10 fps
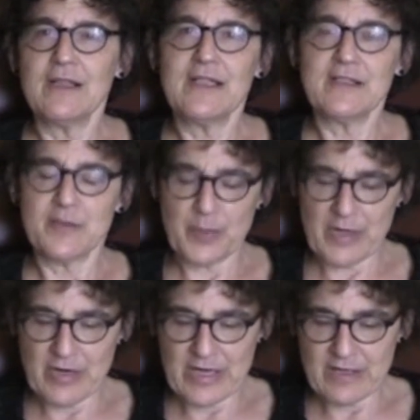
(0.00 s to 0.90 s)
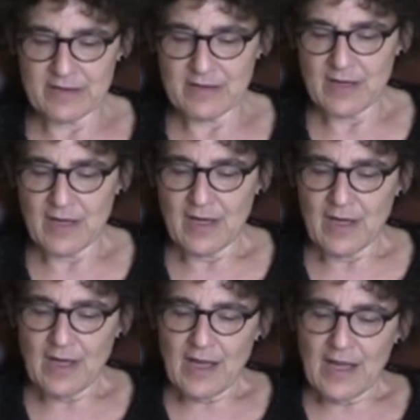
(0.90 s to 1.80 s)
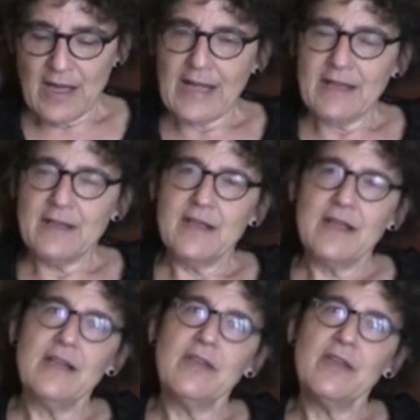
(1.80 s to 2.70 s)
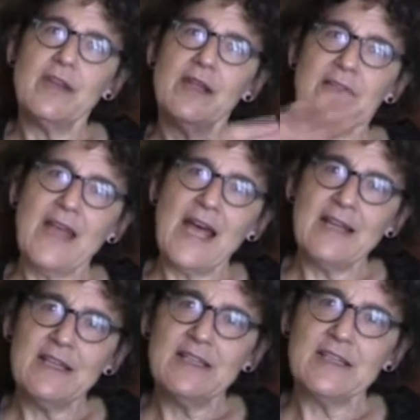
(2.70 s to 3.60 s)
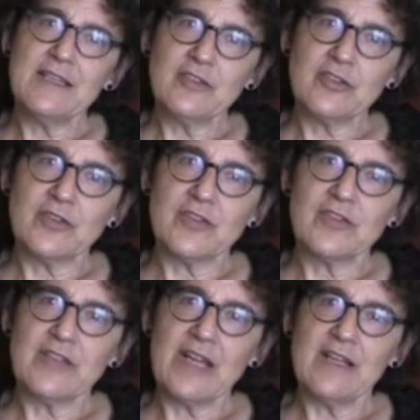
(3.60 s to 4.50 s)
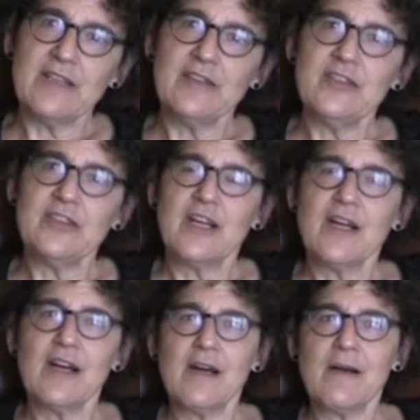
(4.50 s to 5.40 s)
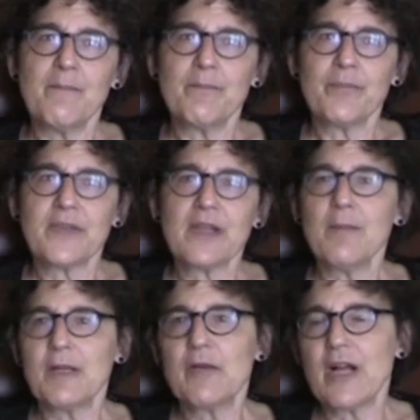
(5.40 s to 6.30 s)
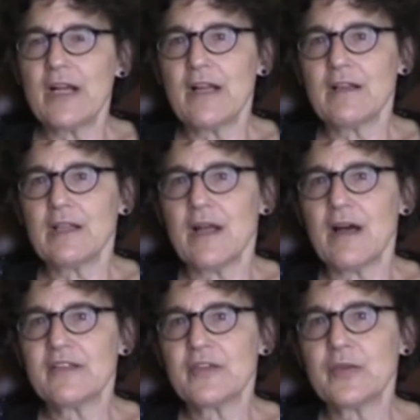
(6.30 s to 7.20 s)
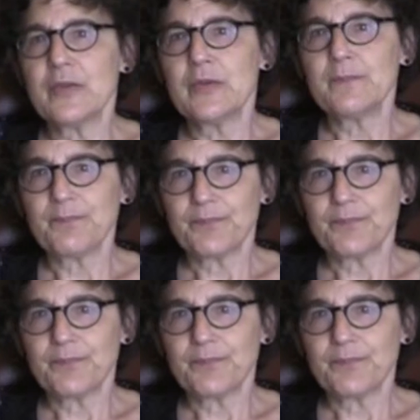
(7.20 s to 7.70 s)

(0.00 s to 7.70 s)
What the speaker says: experience. And in that initial stage, coming right out of law school,